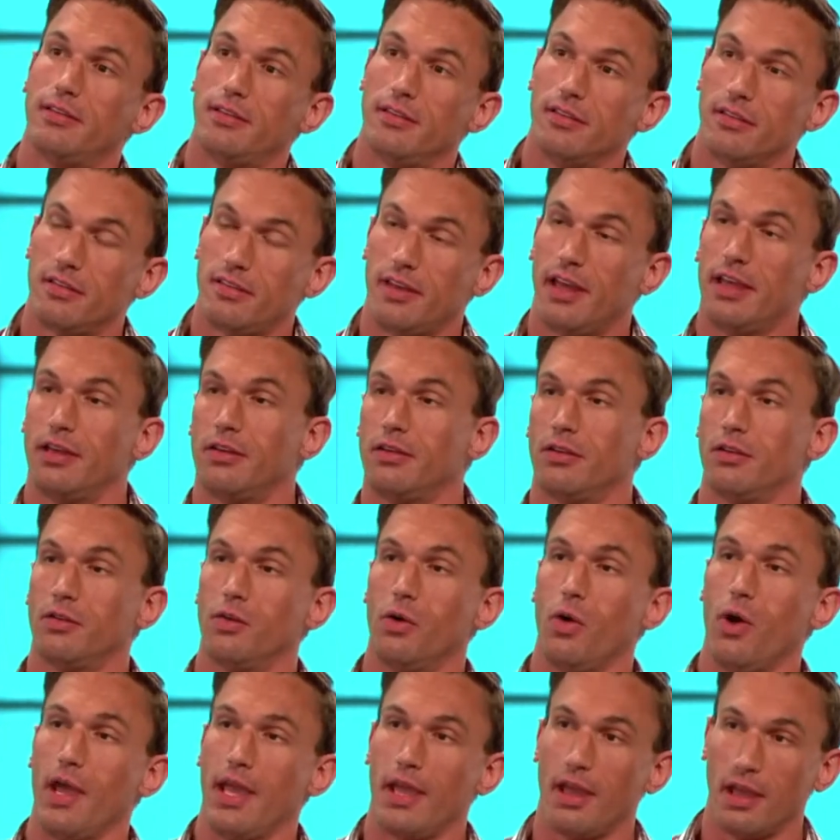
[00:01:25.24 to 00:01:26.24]
and said,
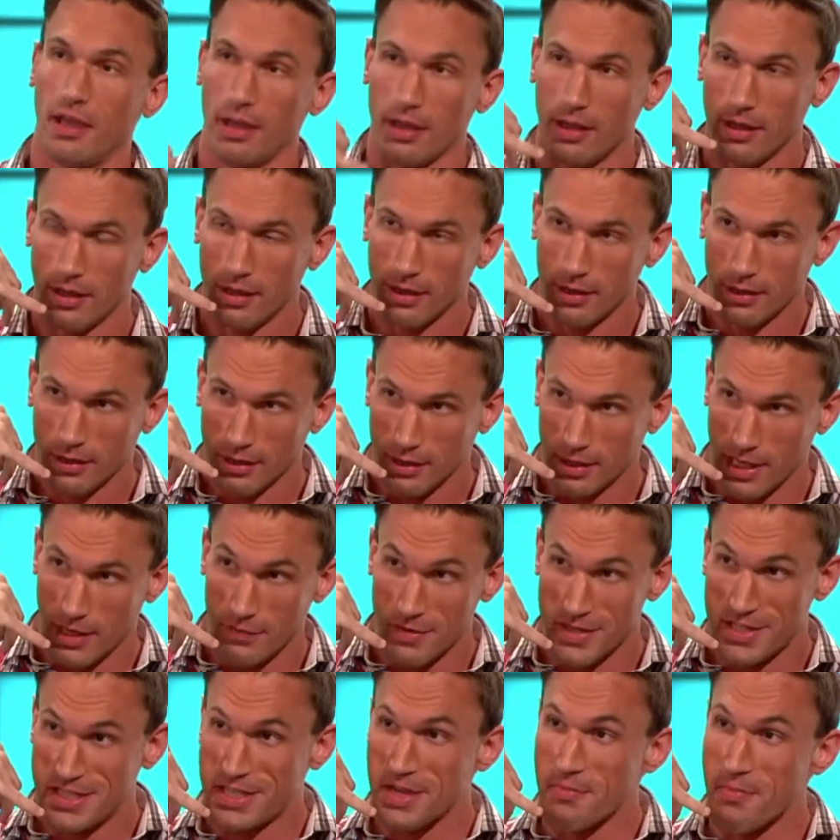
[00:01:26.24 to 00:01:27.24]
"Oi, give
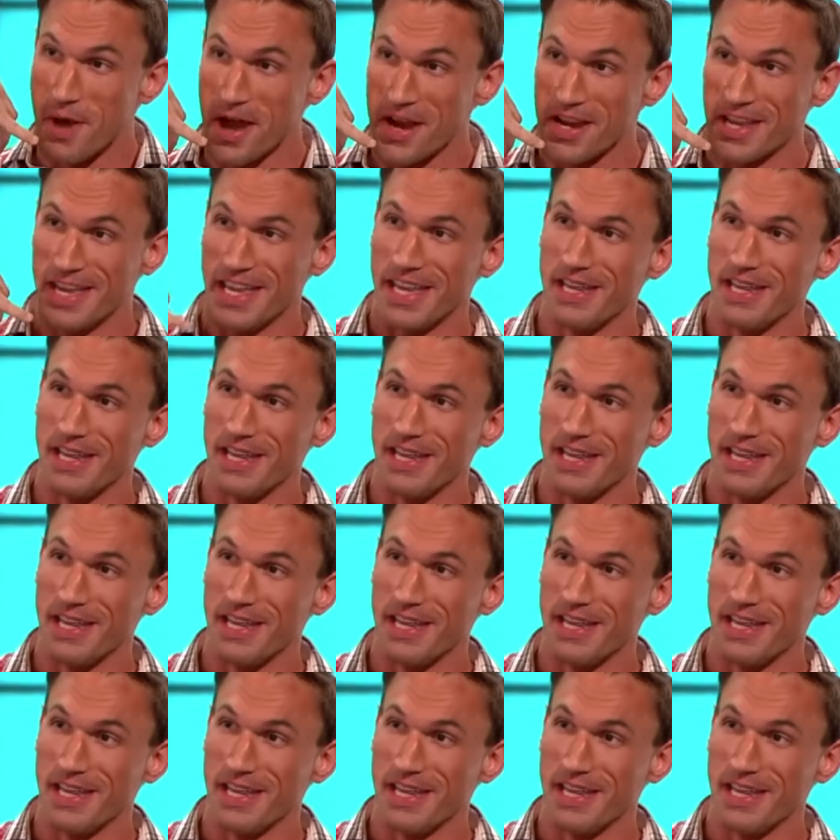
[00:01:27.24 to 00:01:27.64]
us your monkey."